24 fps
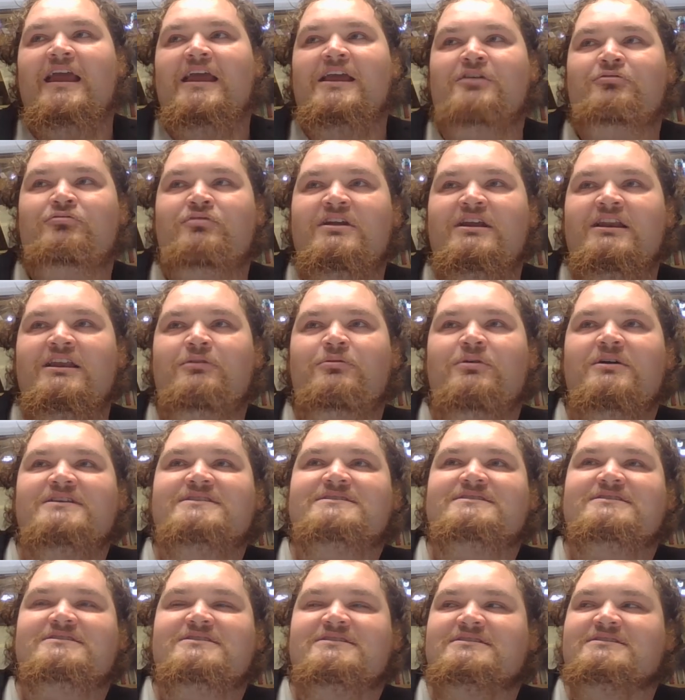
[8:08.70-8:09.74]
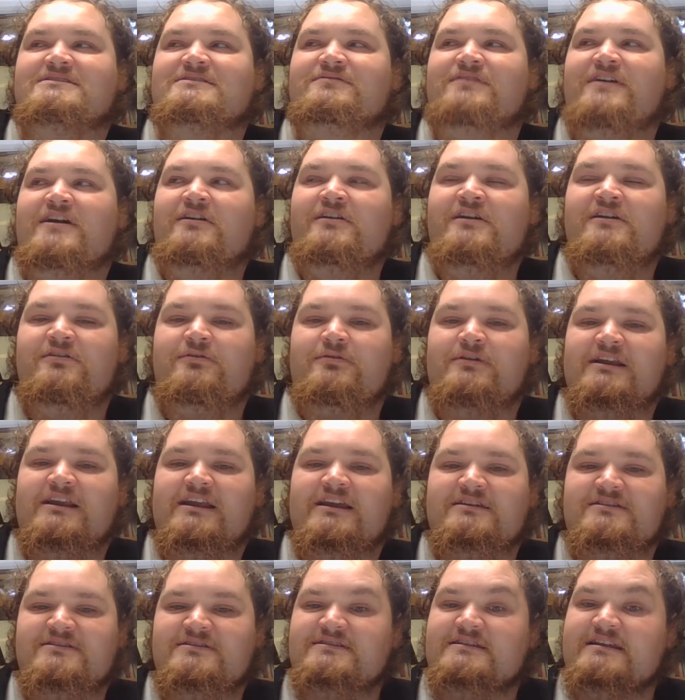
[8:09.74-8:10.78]
it really was just very
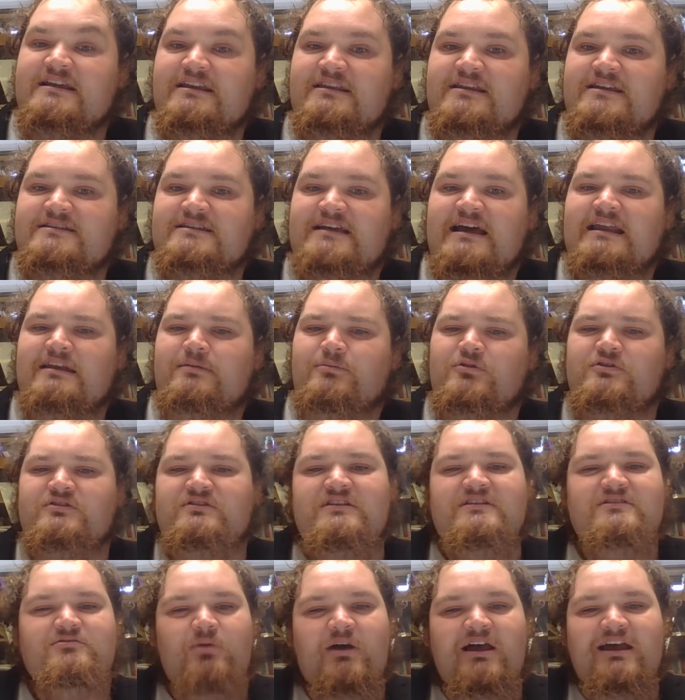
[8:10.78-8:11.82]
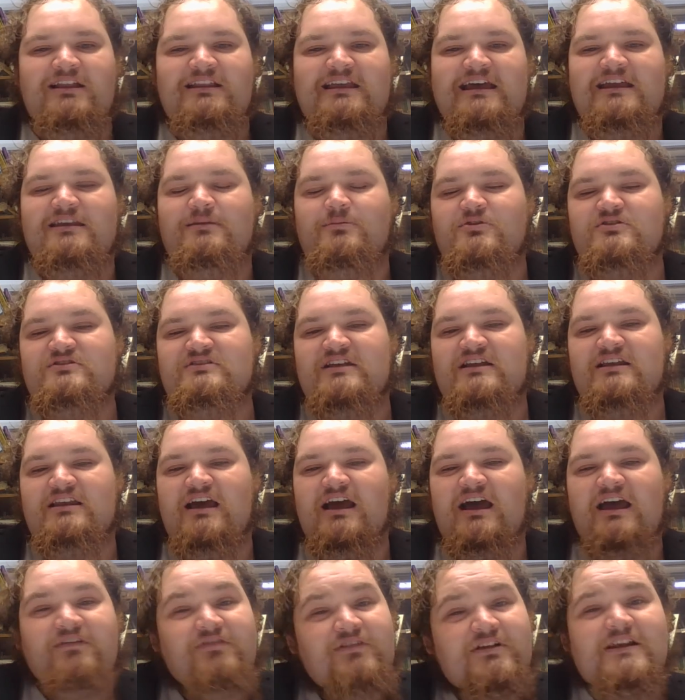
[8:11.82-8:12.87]
thrilling to see these animals, these wild animals that
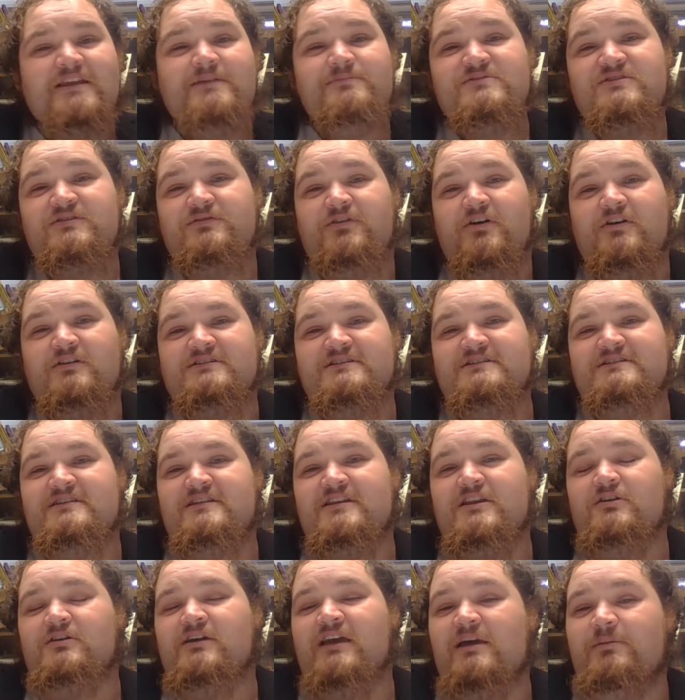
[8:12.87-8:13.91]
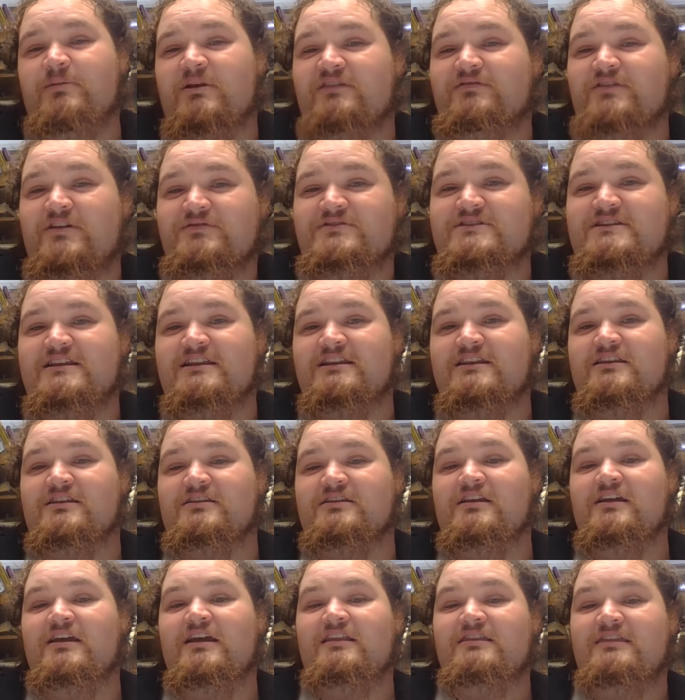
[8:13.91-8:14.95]
I've glimpsed foxes in the UK, but I've never seen
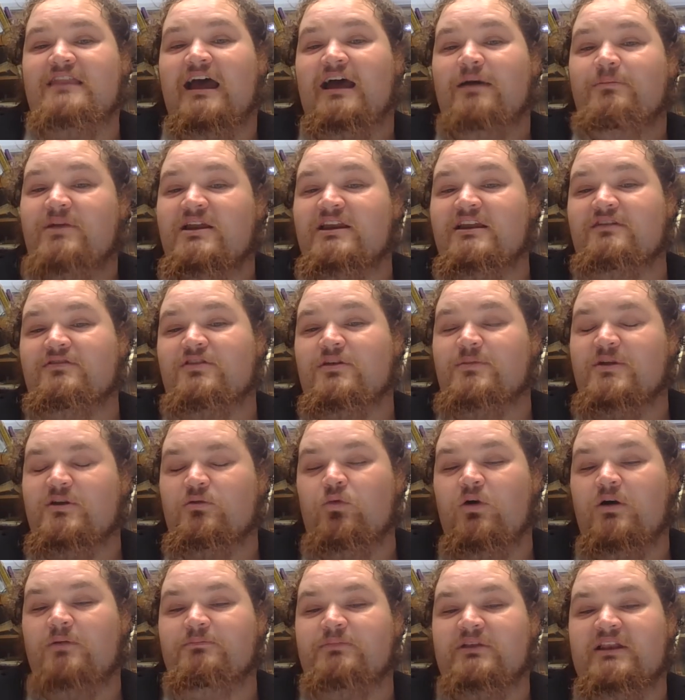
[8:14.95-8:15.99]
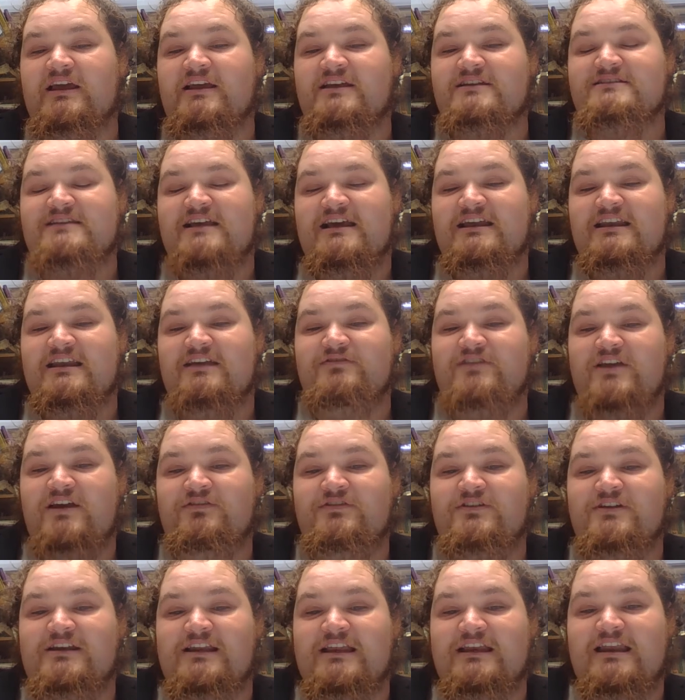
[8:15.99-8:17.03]
that many of them in one place, and I've
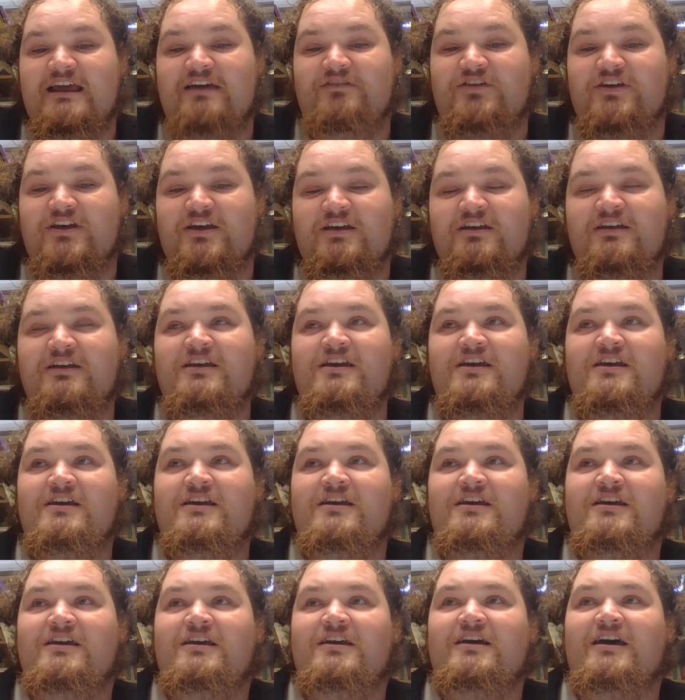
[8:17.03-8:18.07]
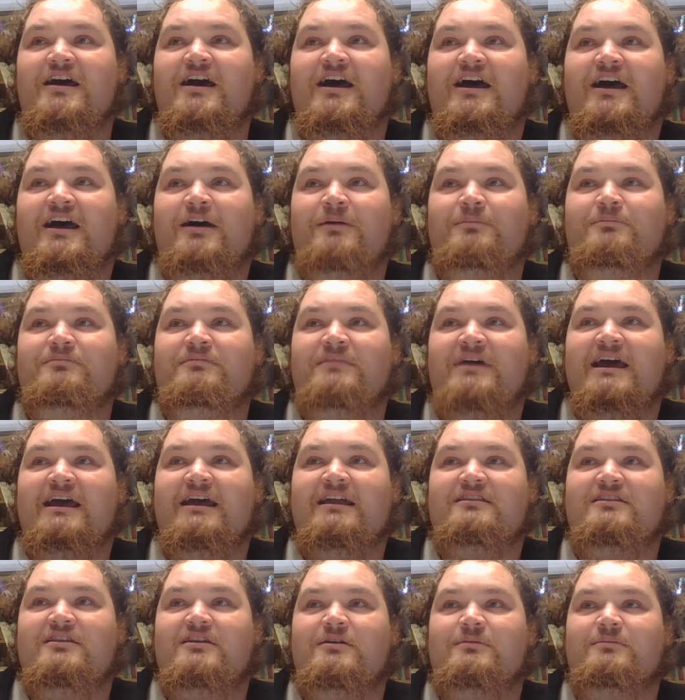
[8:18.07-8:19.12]
definitely never
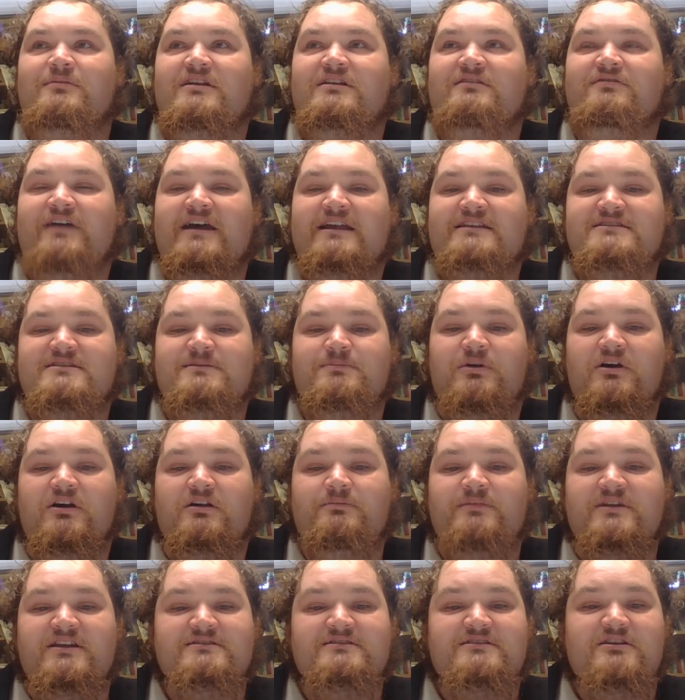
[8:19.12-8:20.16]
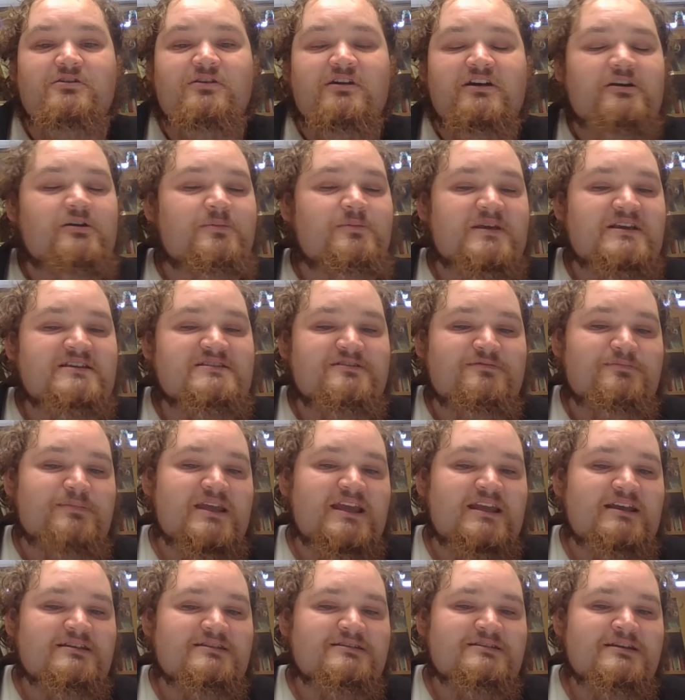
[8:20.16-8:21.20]
had them advance upon me as though I were a piece of
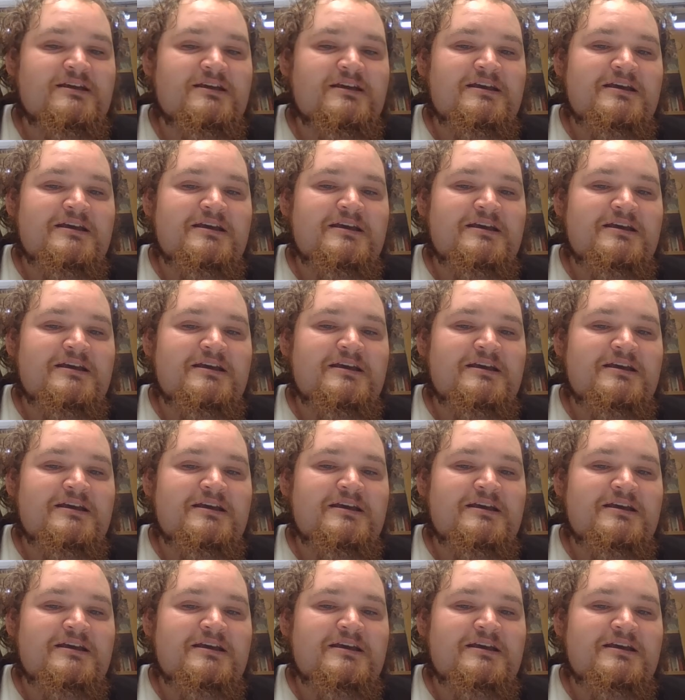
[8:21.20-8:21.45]
meat.